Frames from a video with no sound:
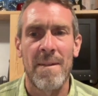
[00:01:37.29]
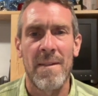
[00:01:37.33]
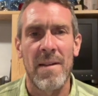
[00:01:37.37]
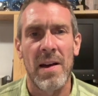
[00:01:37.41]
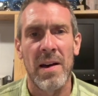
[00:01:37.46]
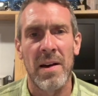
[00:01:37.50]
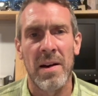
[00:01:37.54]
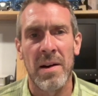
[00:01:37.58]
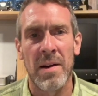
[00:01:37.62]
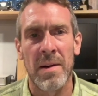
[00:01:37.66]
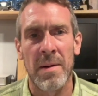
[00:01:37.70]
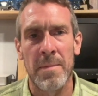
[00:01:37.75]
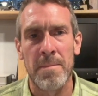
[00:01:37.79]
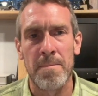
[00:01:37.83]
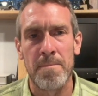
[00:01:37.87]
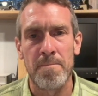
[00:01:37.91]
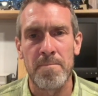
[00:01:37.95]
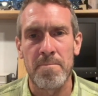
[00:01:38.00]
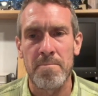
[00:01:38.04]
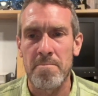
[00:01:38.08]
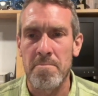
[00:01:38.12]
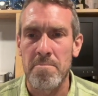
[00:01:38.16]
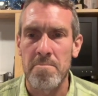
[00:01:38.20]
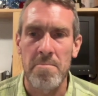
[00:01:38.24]

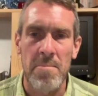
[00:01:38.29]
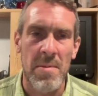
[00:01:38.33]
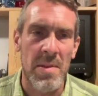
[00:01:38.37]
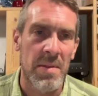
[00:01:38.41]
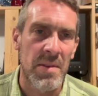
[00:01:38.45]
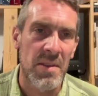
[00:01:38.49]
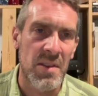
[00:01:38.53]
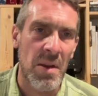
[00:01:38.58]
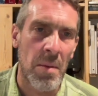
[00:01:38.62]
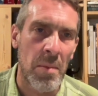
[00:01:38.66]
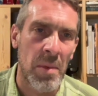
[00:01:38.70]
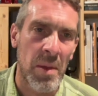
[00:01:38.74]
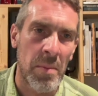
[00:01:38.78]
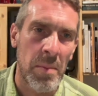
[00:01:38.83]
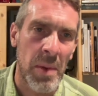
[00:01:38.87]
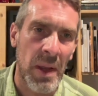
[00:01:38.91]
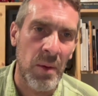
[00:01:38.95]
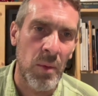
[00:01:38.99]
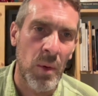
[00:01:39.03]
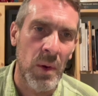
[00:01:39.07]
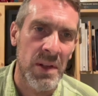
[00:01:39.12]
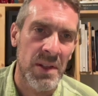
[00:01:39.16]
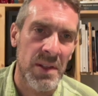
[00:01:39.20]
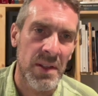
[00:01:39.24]
Some of the
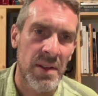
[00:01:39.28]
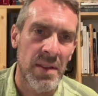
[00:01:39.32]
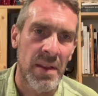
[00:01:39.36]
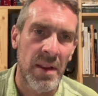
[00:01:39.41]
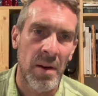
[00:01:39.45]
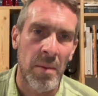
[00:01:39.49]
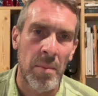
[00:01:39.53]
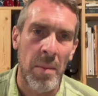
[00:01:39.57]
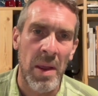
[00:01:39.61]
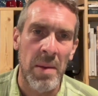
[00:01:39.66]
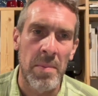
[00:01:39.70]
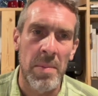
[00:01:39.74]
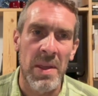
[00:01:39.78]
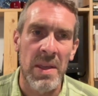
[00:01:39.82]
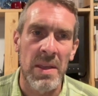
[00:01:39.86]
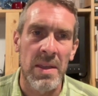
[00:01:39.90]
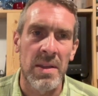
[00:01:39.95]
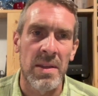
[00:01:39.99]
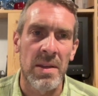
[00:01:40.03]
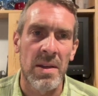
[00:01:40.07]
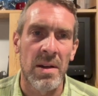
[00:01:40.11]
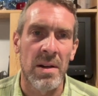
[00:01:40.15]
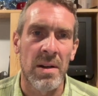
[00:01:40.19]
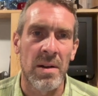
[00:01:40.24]
big ones in there may
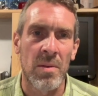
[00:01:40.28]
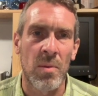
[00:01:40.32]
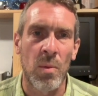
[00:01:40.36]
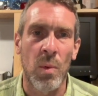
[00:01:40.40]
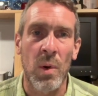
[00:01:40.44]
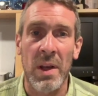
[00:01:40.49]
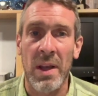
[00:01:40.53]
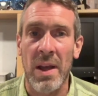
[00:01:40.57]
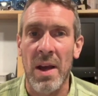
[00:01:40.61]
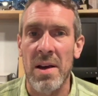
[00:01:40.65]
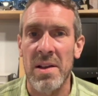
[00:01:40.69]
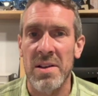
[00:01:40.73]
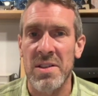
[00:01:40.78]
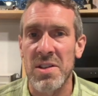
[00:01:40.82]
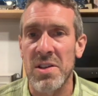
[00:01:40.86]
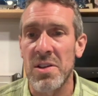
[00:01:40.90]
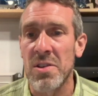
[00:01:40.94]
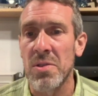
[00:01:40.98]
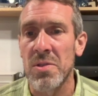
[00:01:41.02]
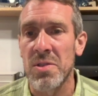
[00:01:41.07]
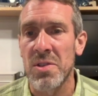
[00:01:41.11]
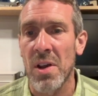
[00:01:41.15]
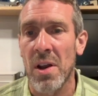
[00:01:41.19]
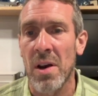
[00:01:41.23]
be what
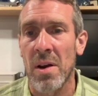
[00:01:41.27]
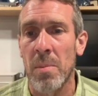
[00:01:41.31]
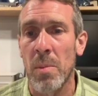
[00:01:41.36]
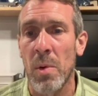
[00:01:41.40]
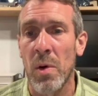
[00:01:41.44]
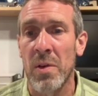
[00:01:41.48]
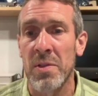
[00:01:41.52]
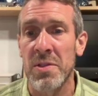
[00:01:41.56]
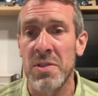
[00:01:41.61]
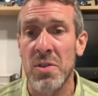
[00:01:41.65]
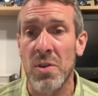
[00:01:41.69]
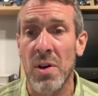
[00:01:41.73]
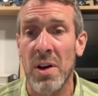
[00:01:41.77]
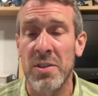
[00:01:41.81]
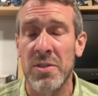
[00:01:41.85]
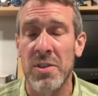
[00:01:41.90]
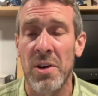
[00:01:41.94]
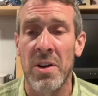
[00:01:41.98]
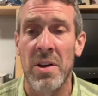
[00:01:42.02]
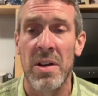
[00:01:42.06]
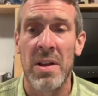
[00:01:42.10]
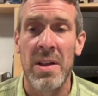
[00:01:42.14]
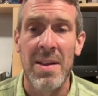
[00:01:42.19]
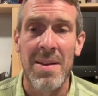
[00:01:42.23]
constitutes automotive
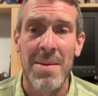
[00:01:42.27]
structure,